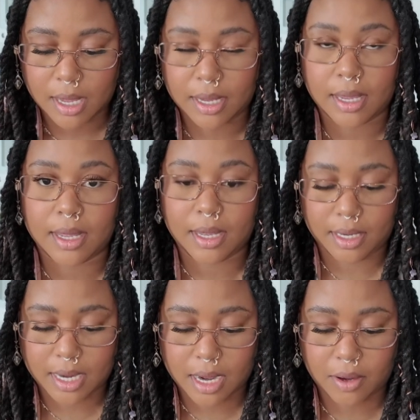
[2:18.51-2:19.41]

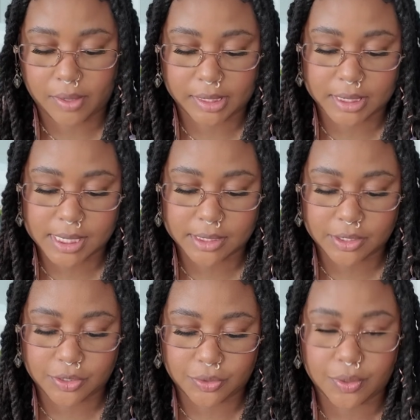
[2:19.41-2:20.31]
And now it says
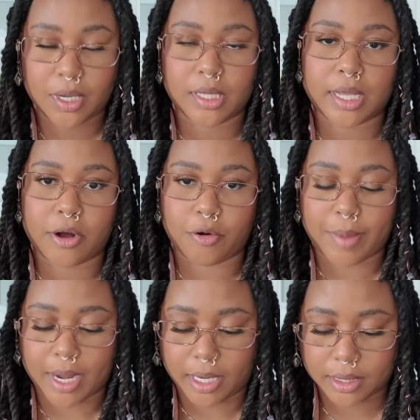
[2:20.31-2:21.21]
to cook the
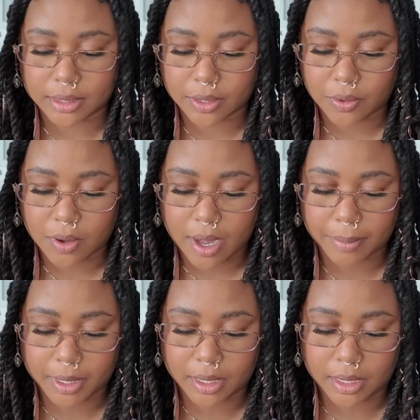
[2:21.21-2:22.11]
aromatics. So I'm
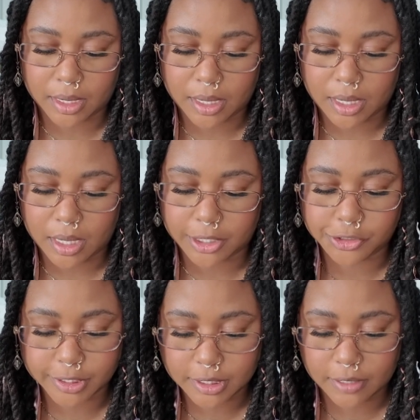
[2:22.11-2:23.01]
gonna heat a
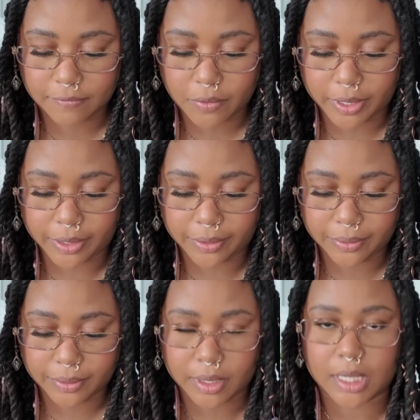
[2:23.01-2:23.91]
drizzle of
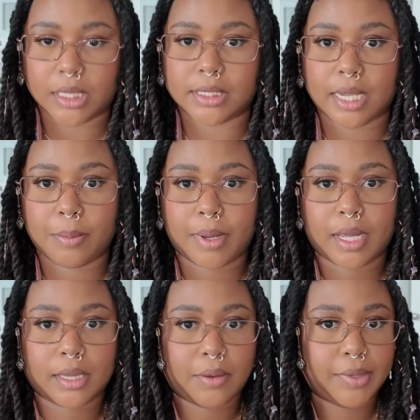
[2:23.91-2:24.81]
oil in the same
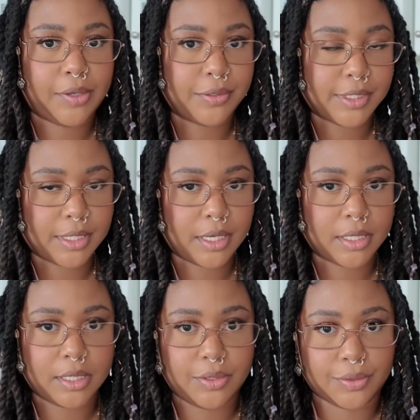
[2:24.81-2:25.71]
pot that we used to cook
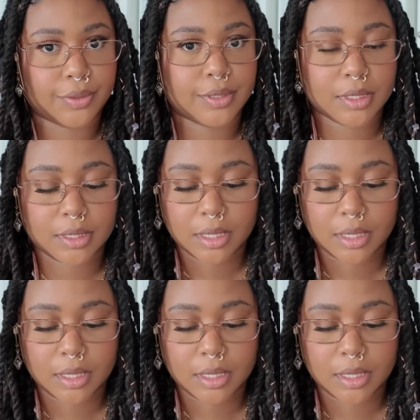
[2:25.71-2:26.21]
the noodles.